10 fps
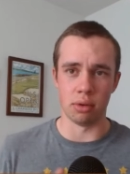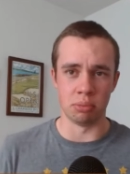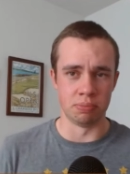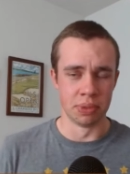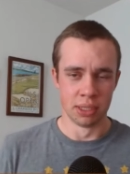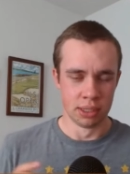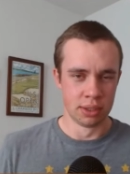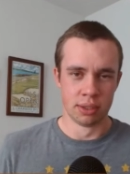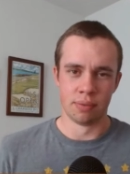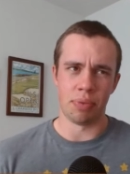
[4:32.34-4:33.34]

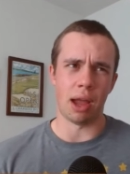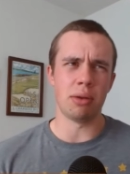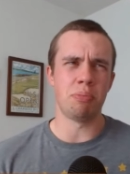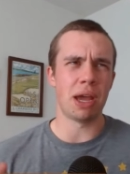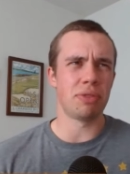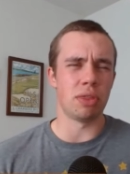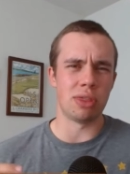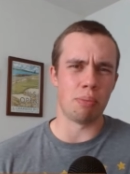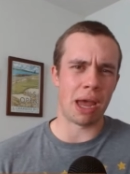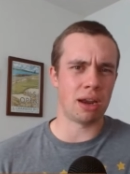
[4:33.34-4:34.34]
would bet that
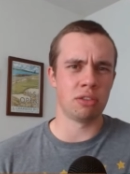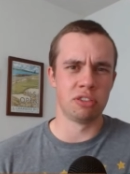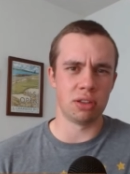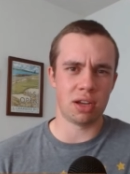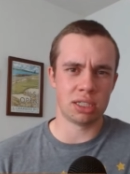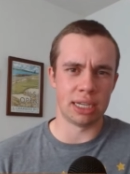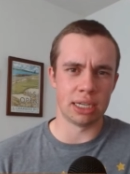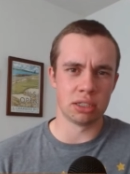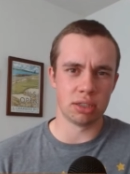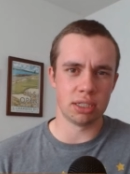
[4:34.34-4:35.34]
the battle for Los
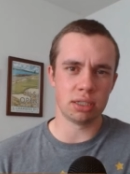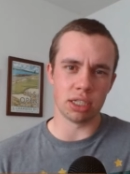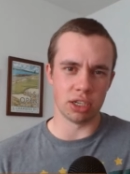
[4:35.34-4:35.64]
Angeles,